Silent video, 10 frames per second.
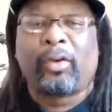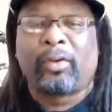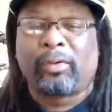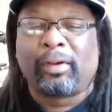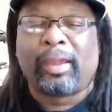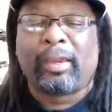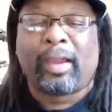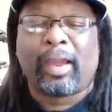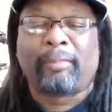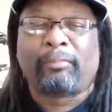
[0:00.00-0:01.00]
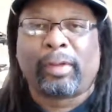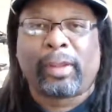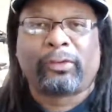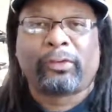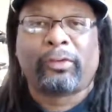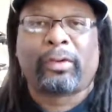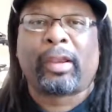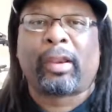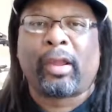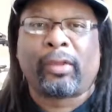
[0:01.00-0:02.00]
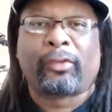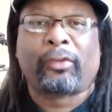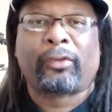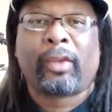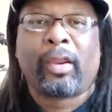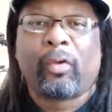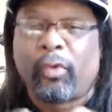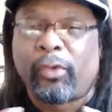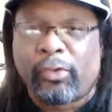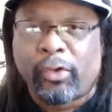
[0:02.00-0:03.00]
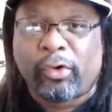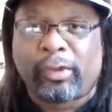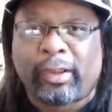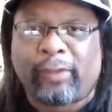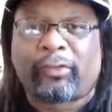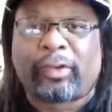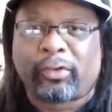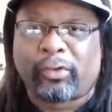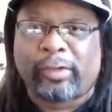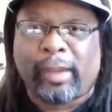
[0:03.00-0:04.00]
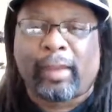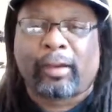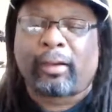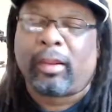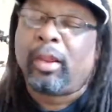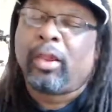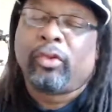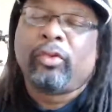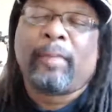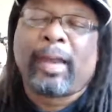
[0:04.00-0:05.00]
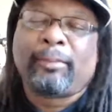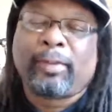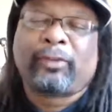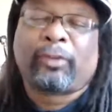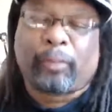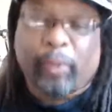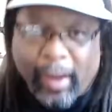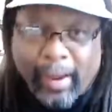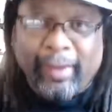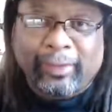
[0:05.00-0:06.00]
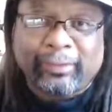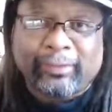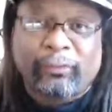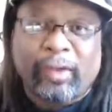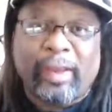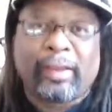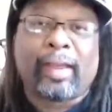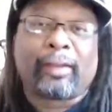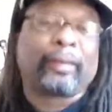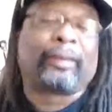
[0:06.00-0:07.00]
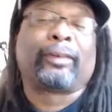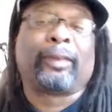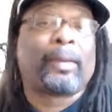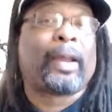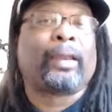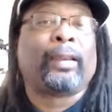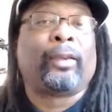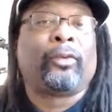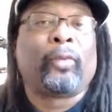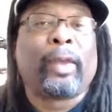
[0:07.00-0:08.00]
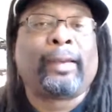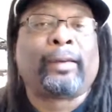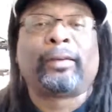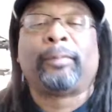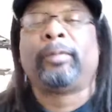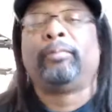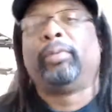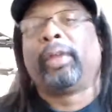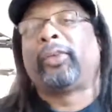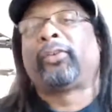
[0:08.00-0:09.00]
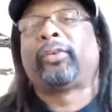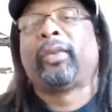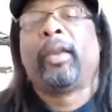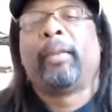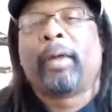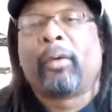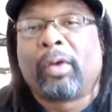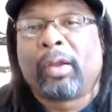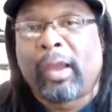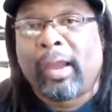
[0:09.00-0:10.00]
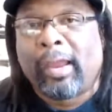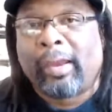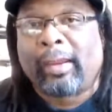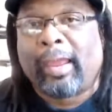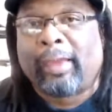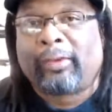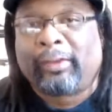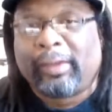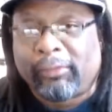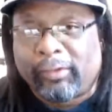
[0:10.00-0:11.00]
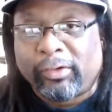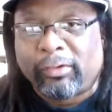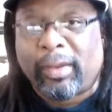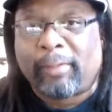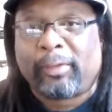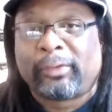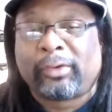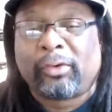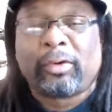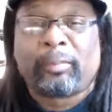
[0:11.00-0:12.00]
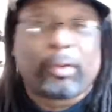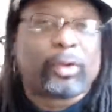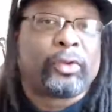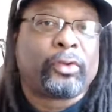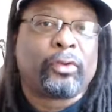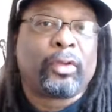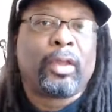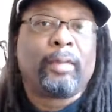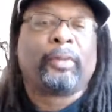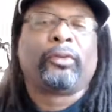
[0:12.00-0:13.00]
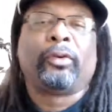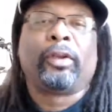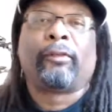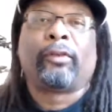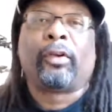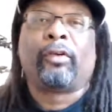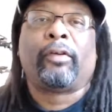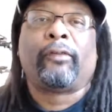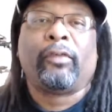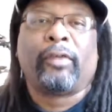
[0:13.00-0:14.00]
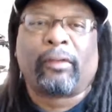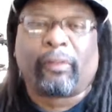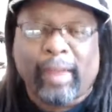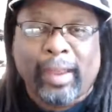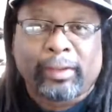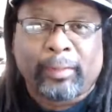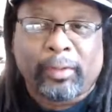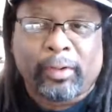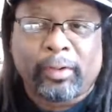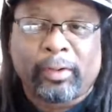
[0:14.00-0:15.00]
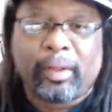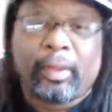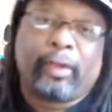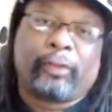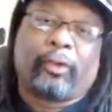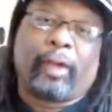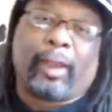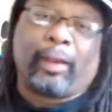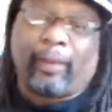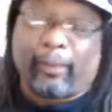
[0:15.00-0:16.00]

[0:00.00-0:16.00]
let God bless you and others with your gift and your talent. You might be surprised to find out that somebody is waiting to be blessed by what God has given you and bestowed upon you. But you'll never know if you never act upon it. So, hey, look,